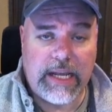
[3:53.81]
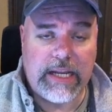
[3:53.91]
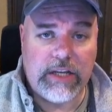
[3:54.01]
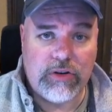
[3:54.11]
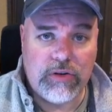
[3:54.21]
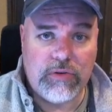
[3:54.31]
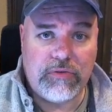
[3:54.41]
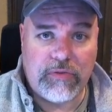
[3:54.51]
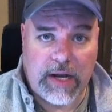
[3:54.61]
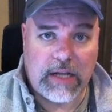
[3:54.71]
a new
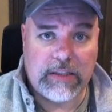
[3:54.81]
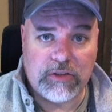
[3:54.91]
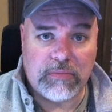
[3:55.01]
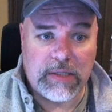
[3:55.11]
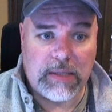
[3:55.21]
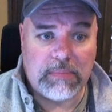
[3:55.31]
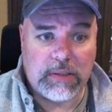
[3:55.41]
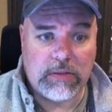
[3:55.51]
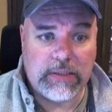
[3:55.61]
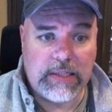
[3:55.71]
file has been
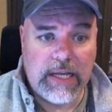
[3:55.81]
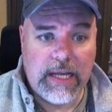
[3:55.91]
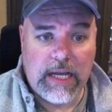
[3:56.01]
uploaded,